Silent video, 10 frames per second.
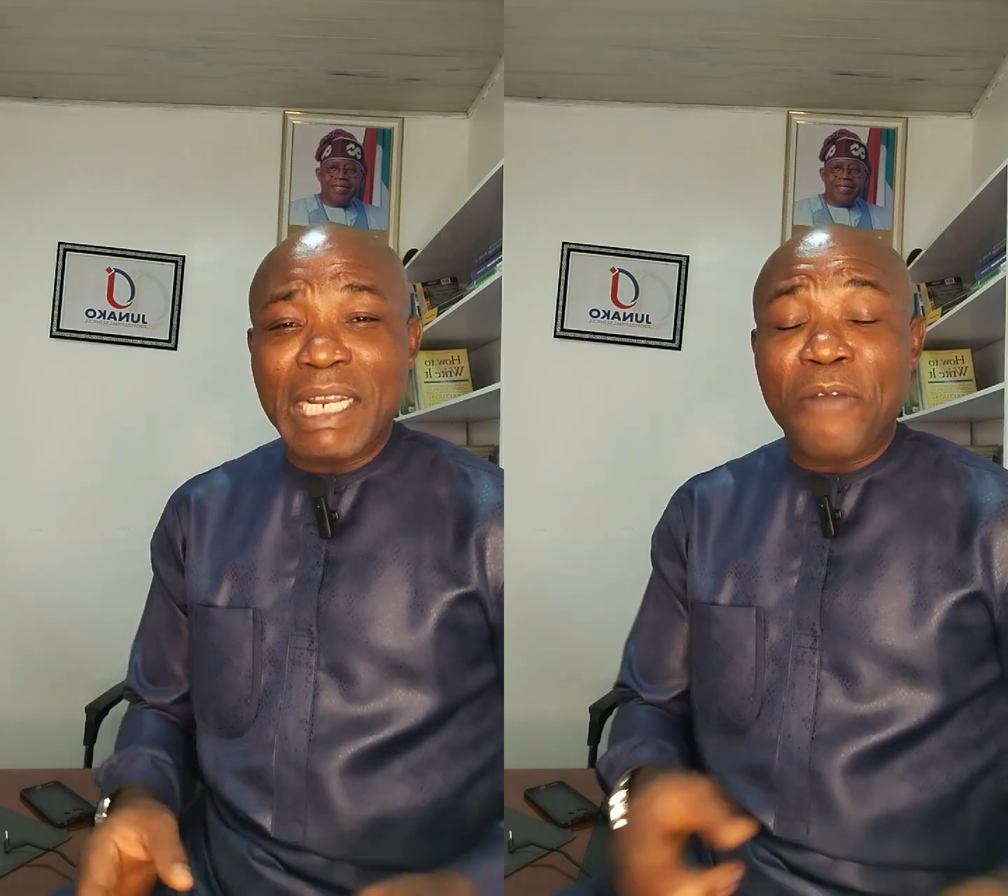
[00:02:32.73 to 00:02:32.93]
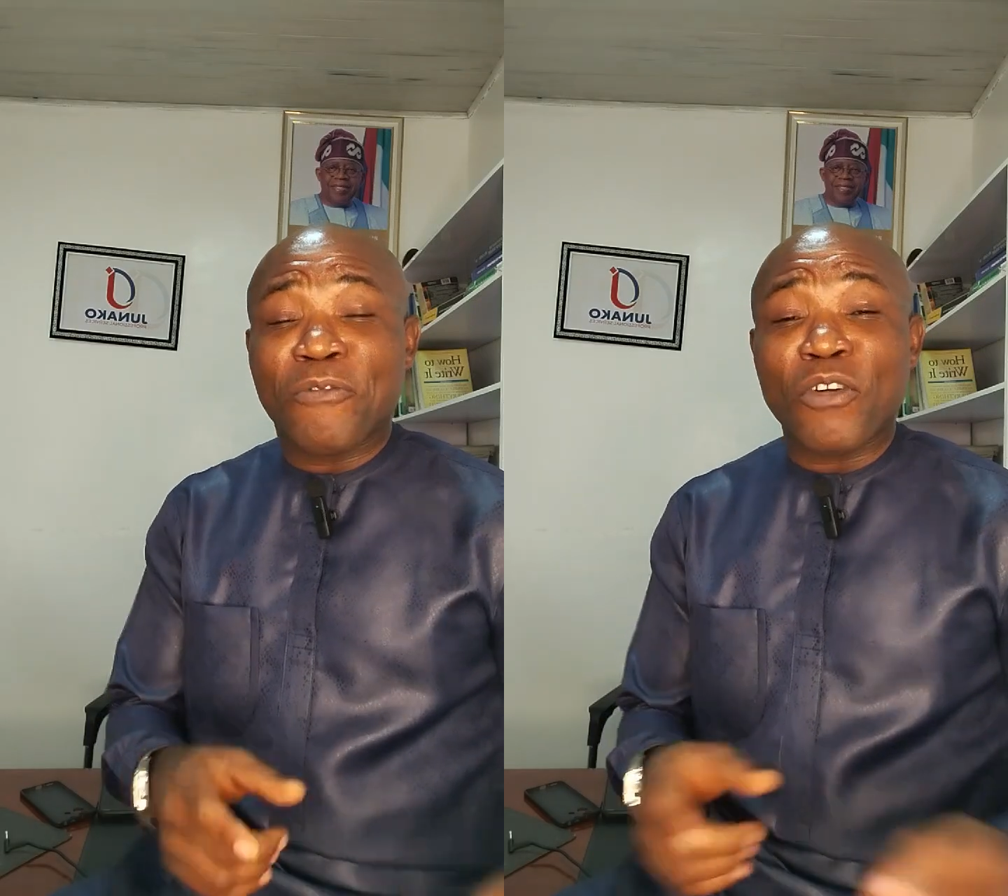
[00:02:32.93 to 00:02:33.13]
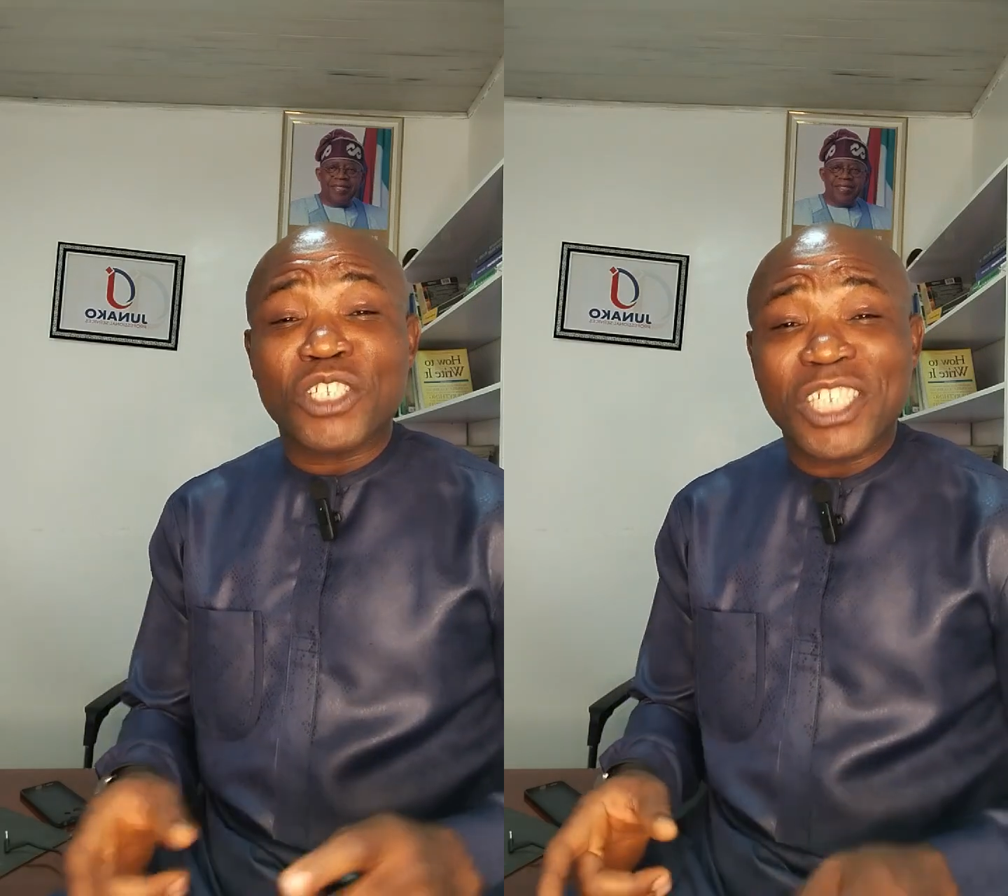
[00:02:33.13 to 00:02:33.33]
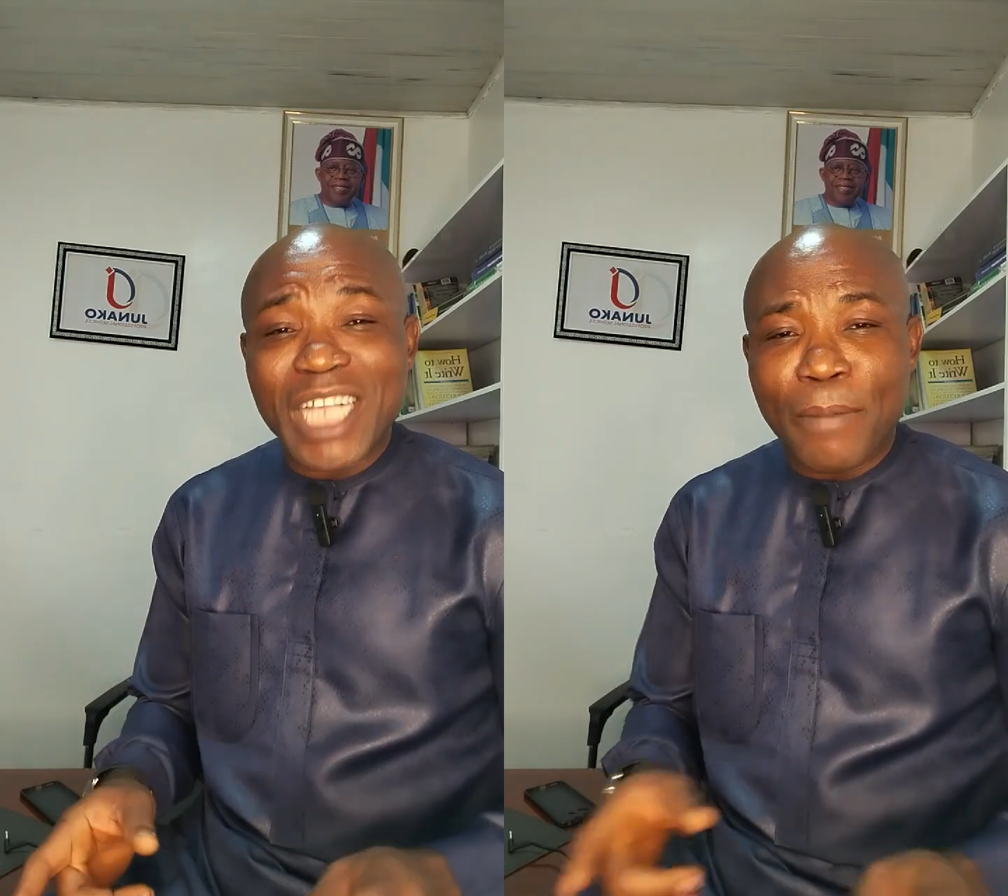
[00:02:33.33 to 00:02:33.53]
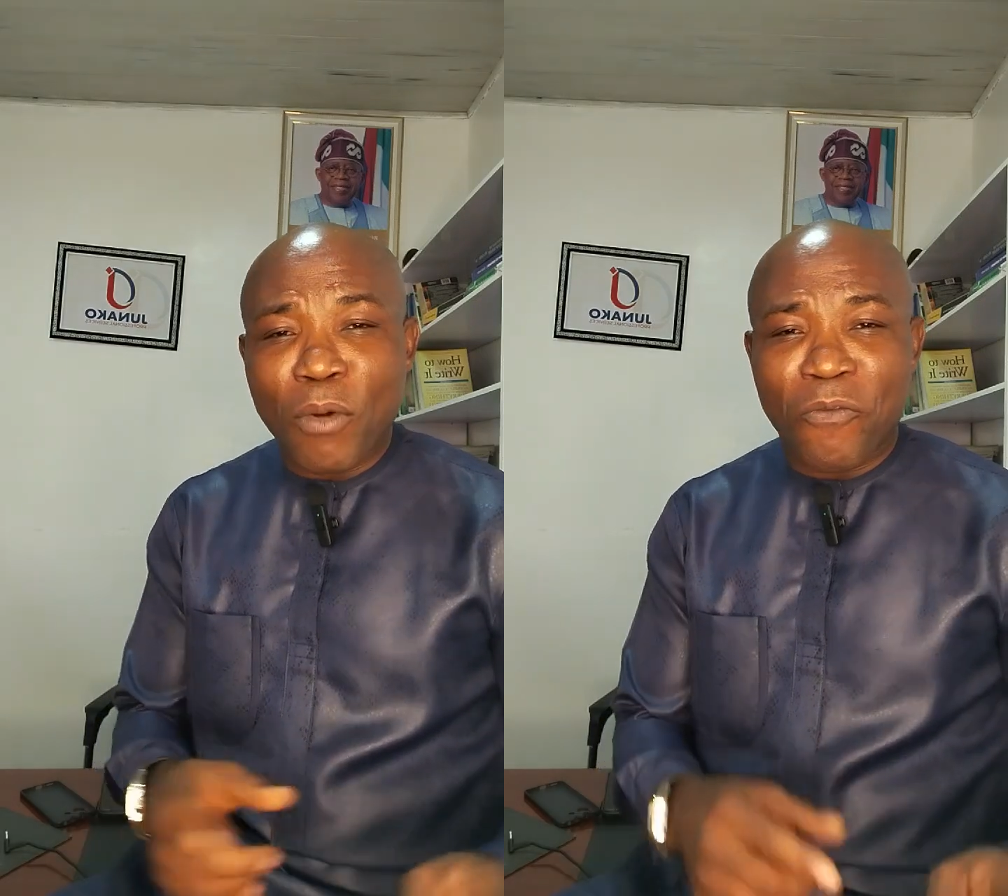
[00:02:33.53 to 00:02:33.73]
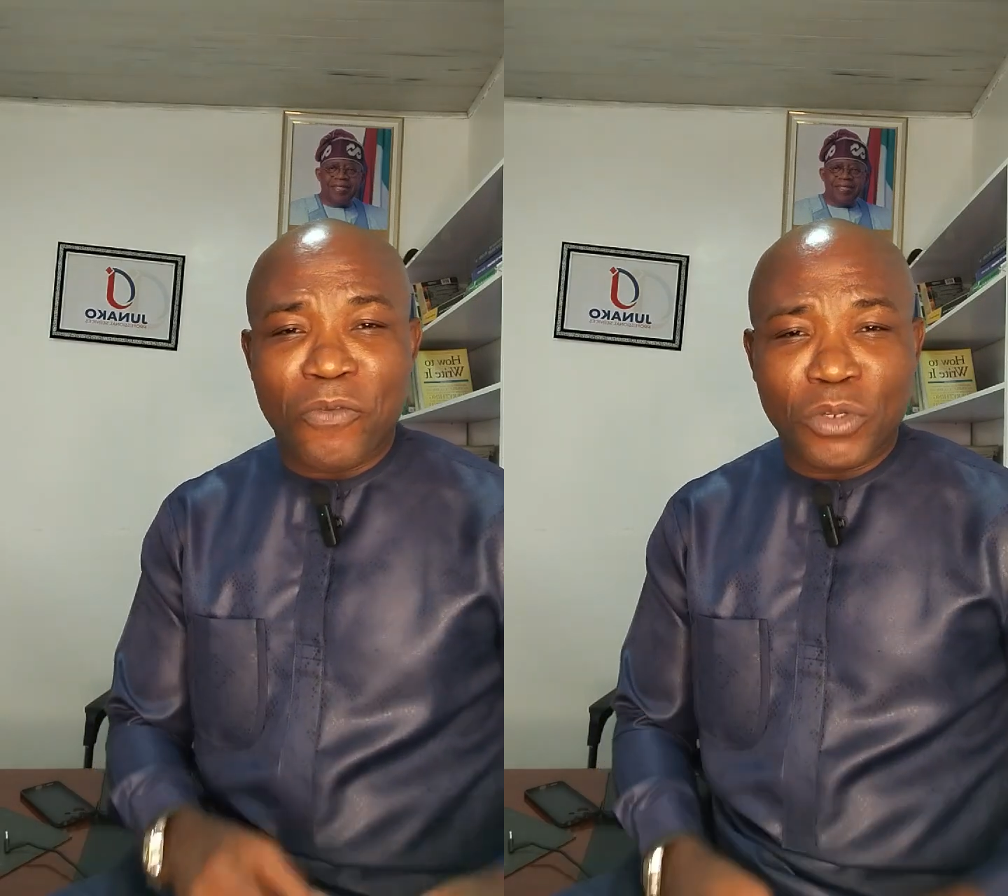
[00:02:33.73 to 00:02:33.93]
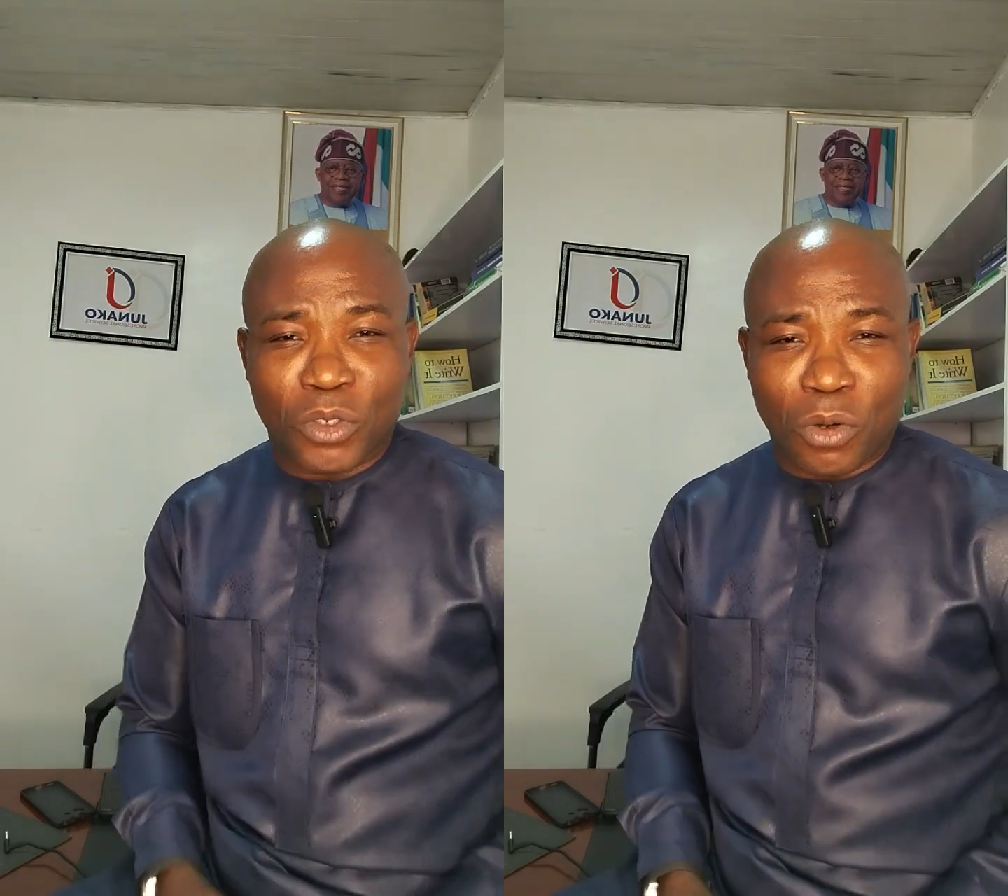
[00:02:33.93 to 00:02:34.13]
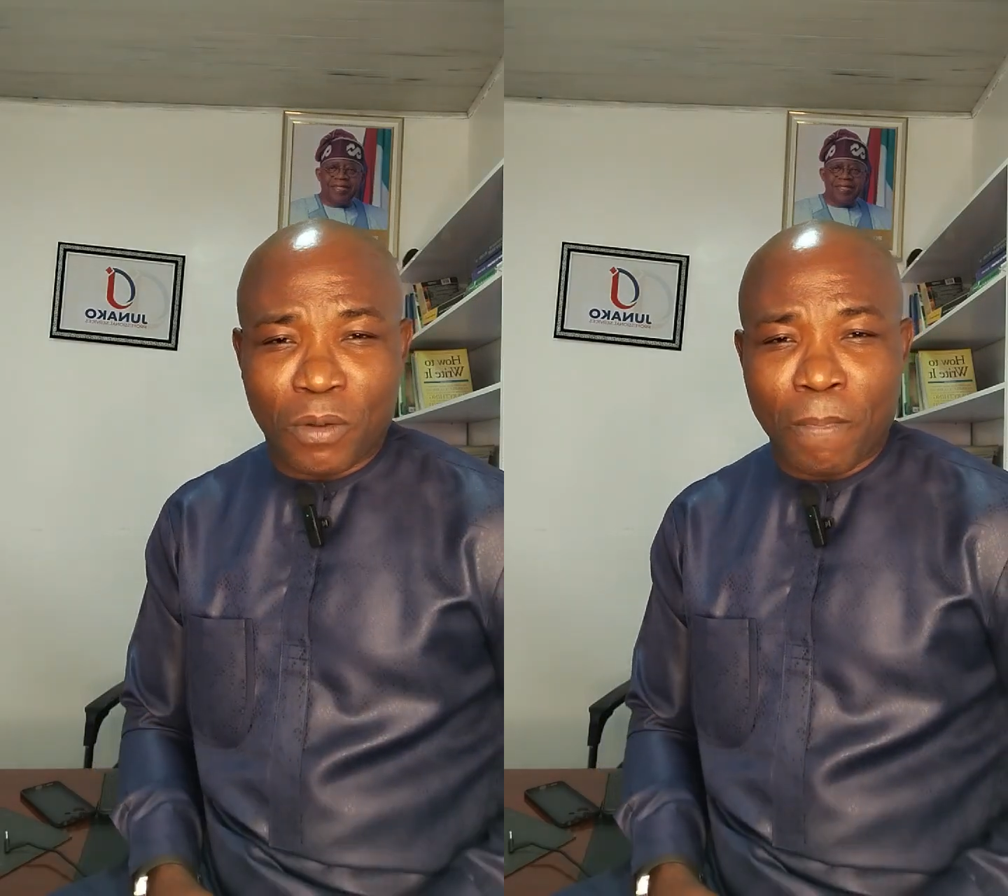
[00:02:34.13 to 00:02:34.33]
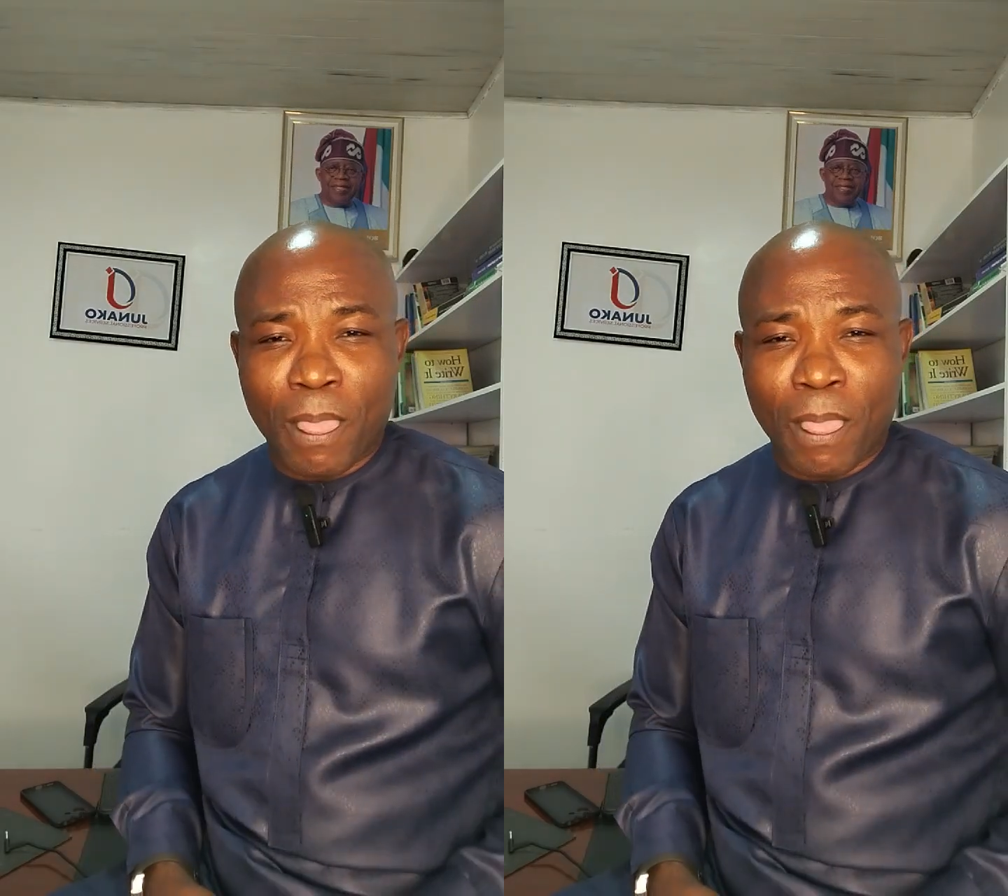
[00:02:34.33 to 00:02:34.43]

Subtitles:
and will not liquidate.